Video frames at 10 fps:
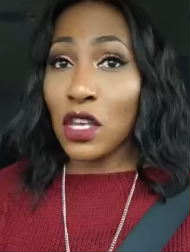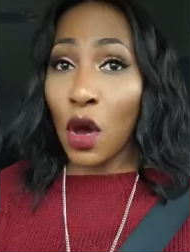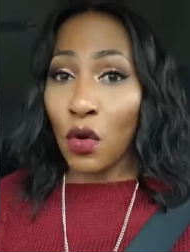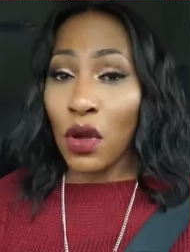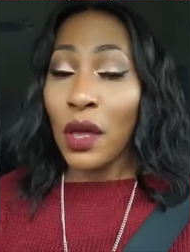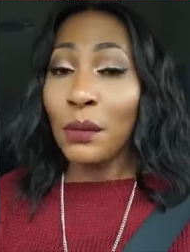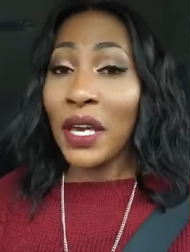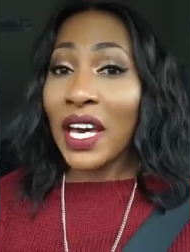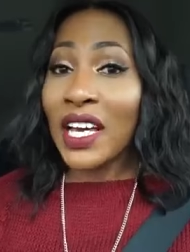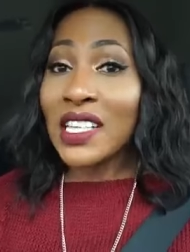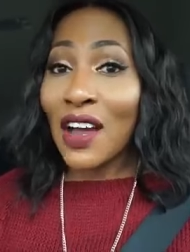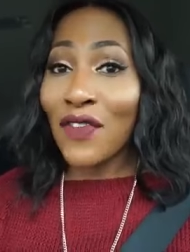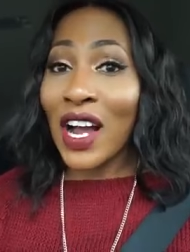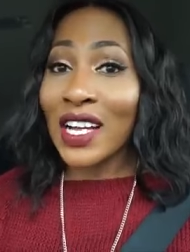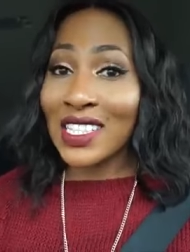So, because I
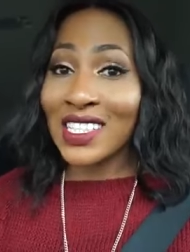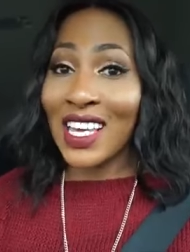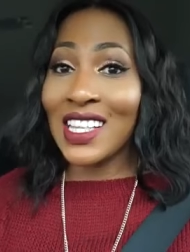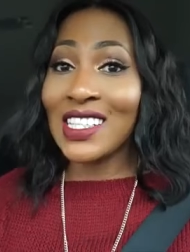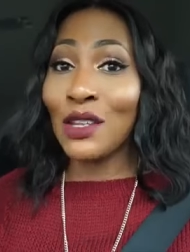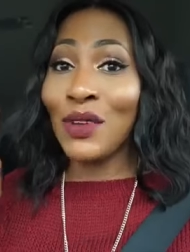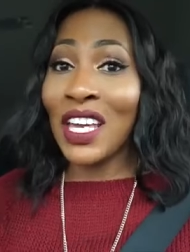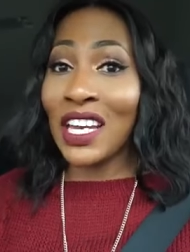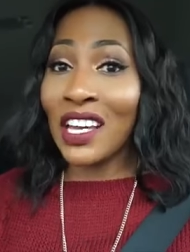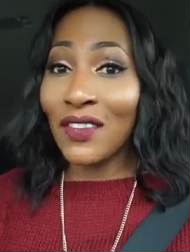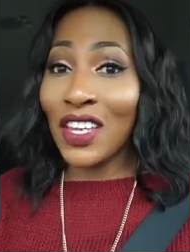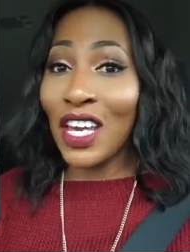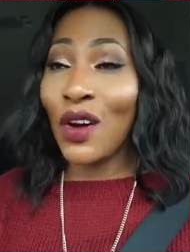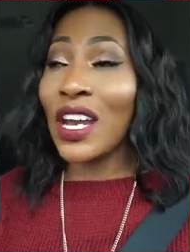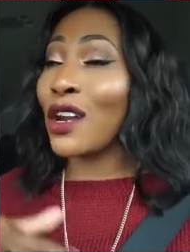forgot to say this in the beginning of the
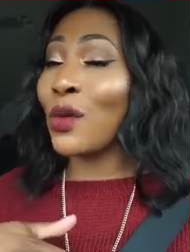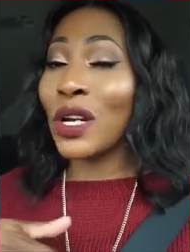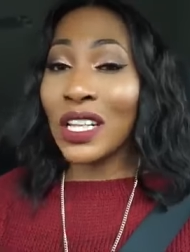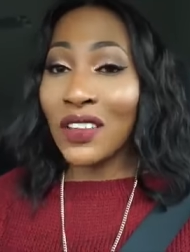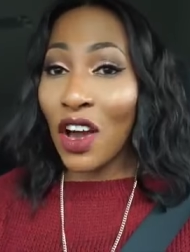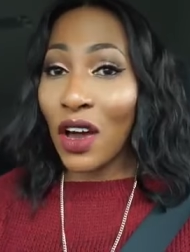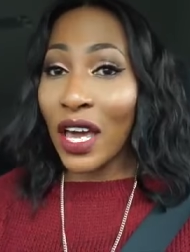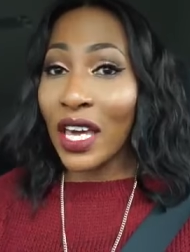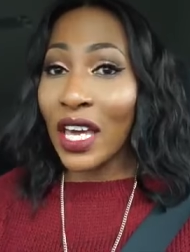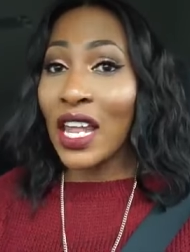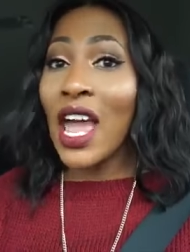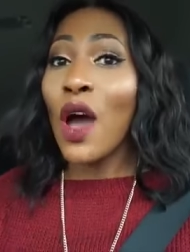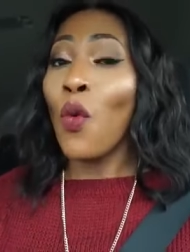video and I don't want to leave y'all hanging,